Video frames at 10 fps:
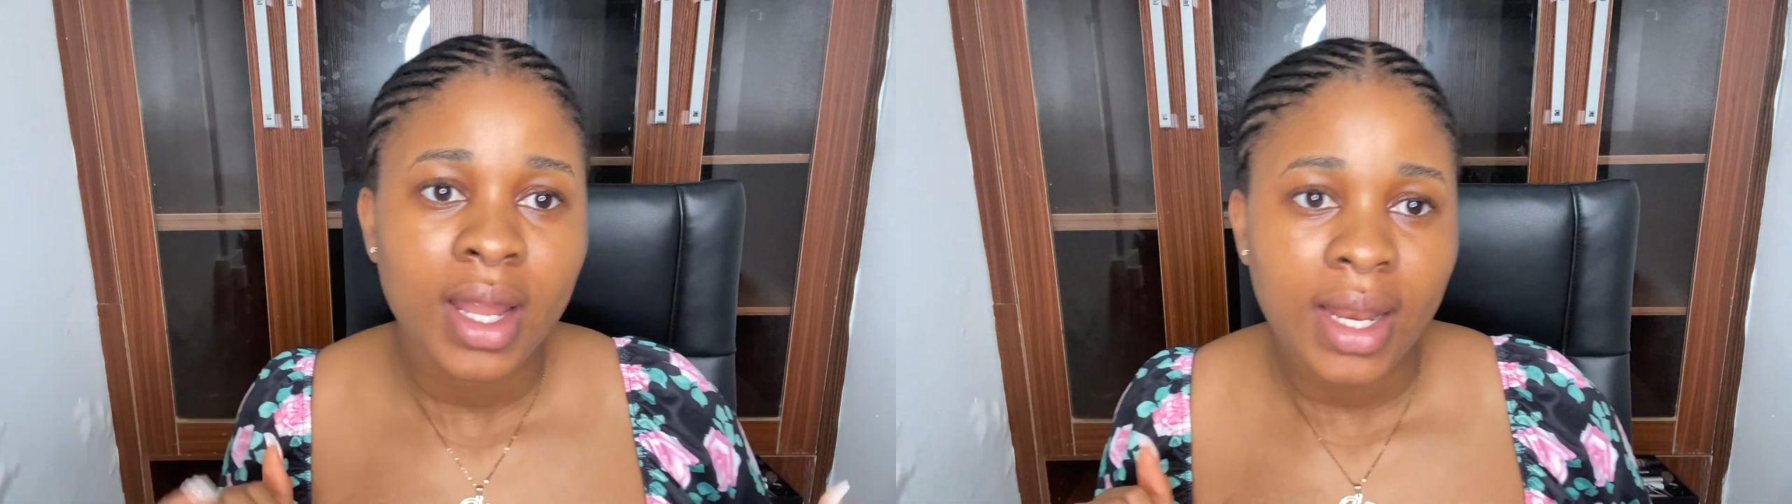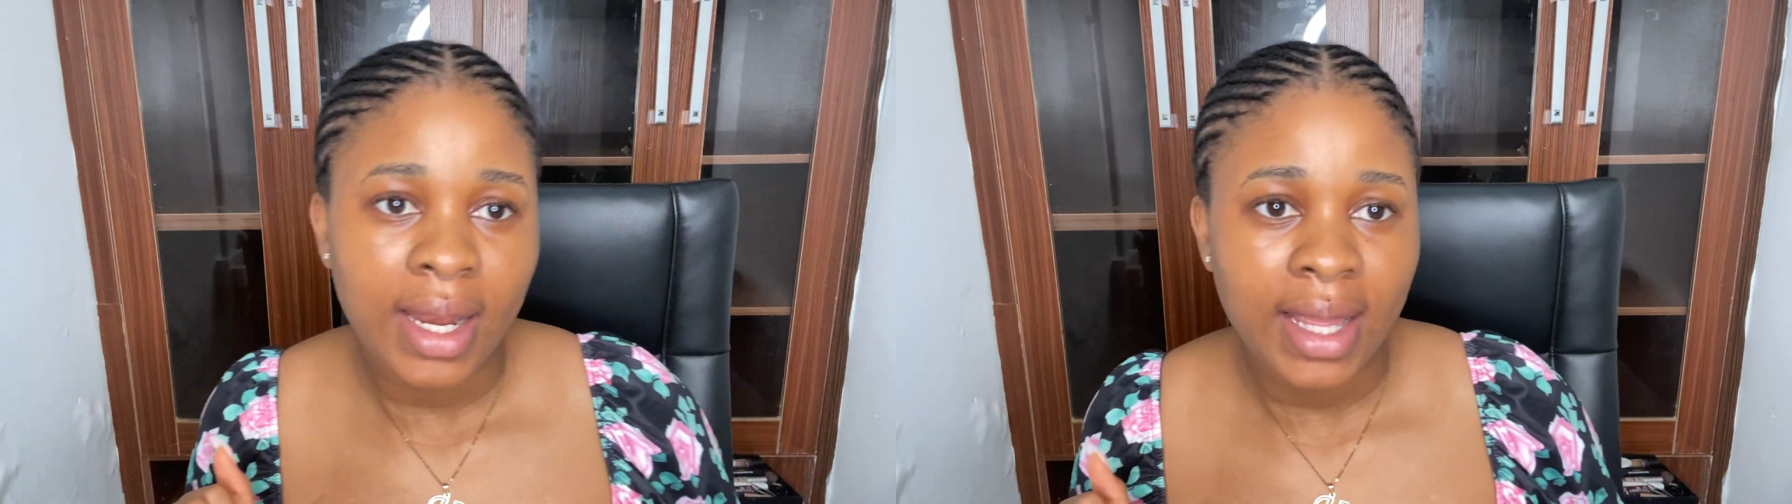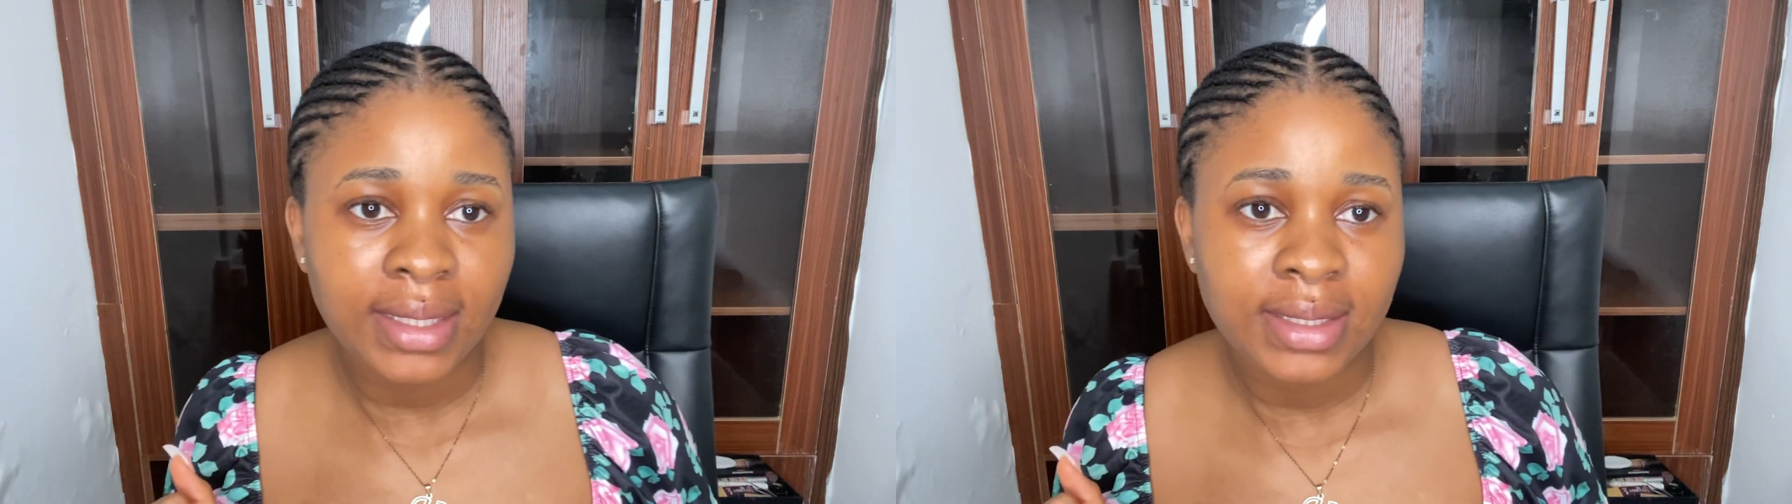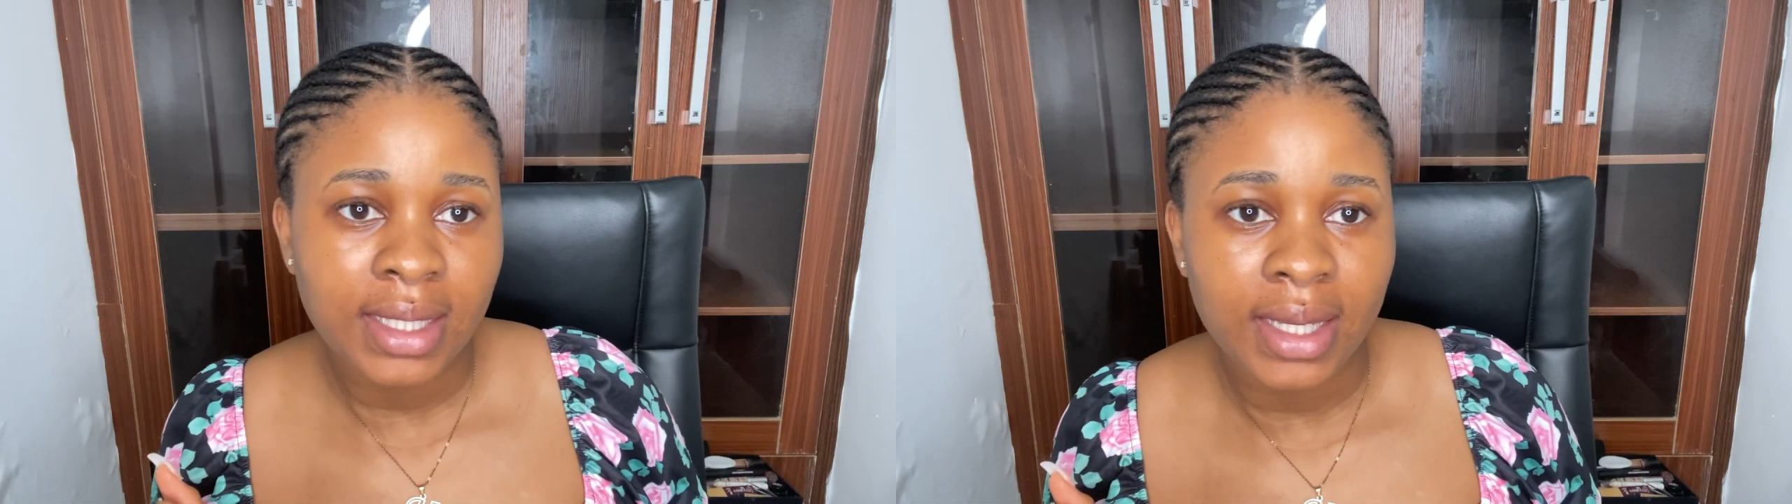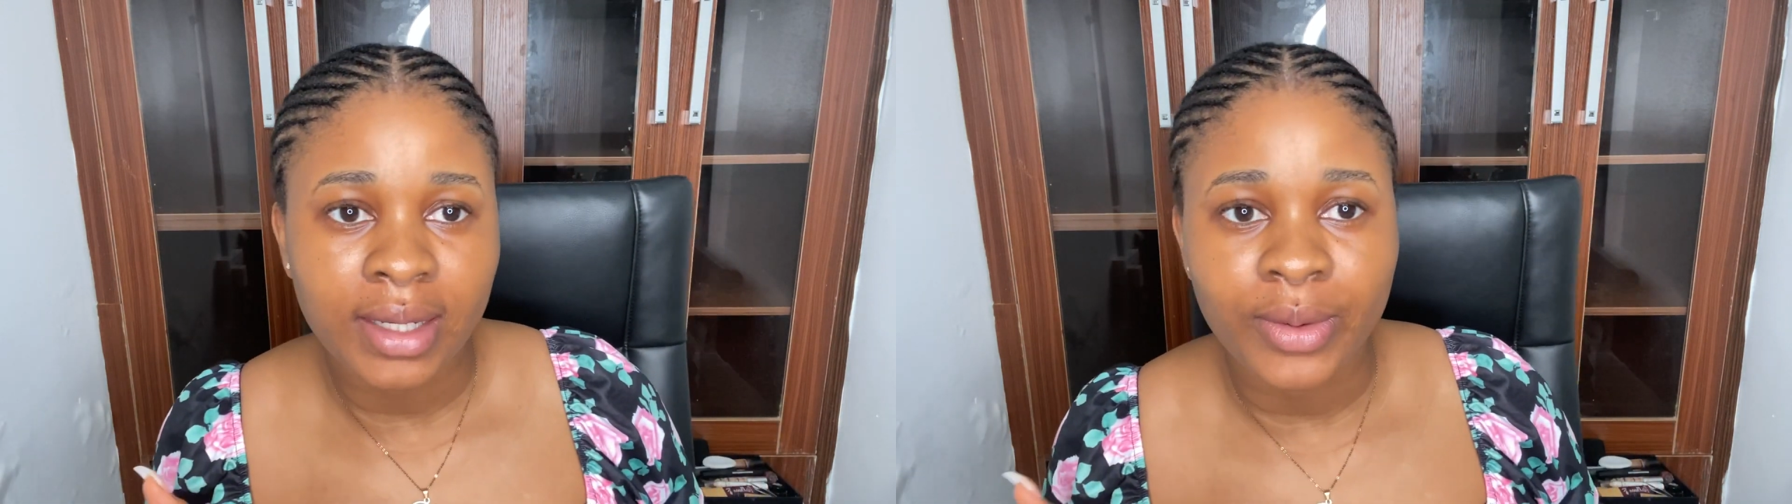let's
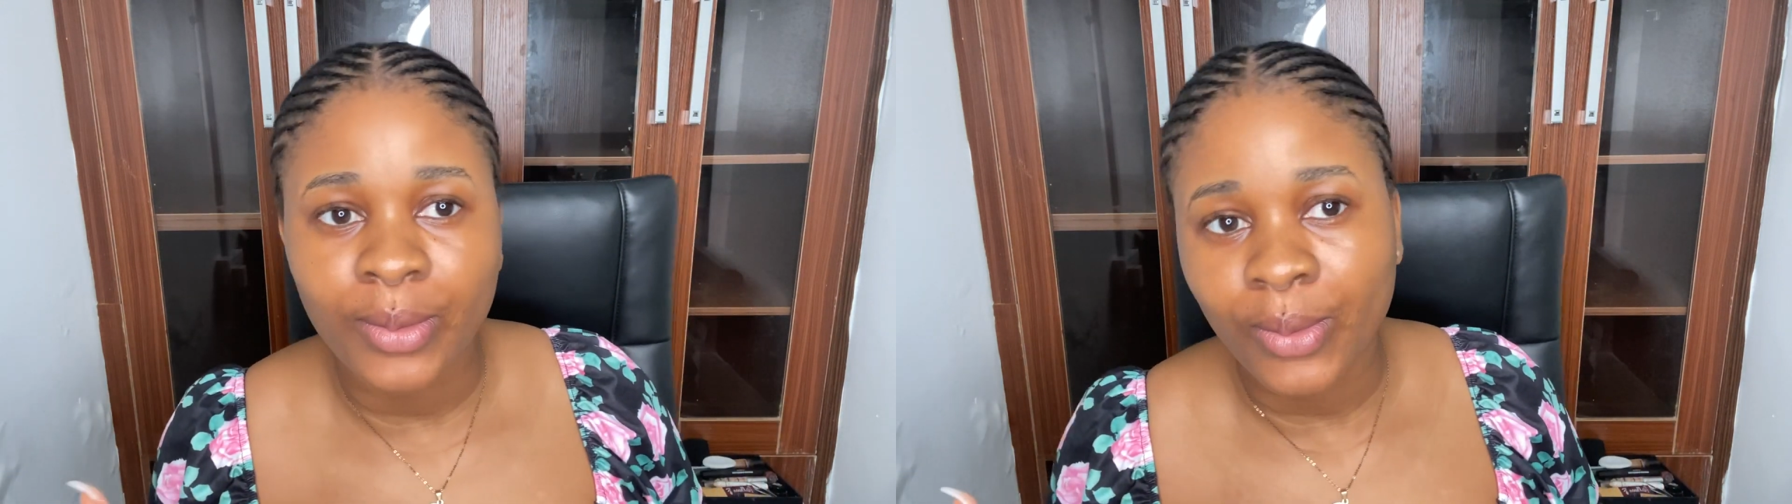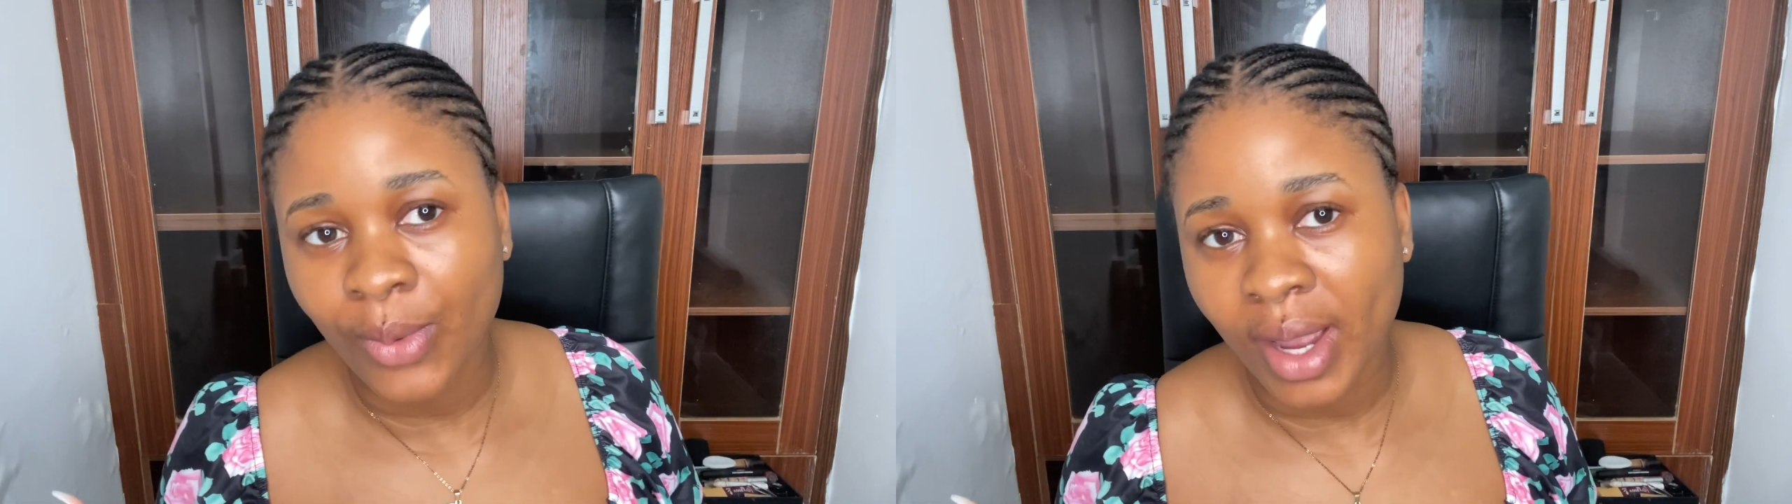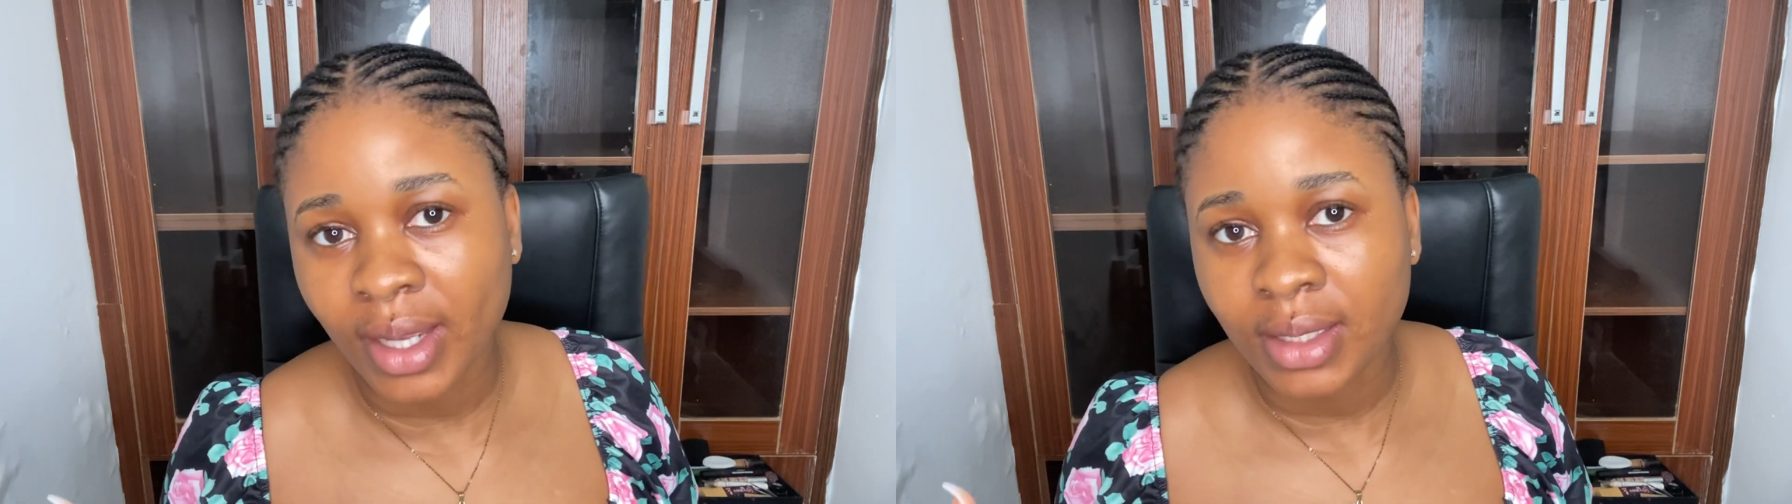get right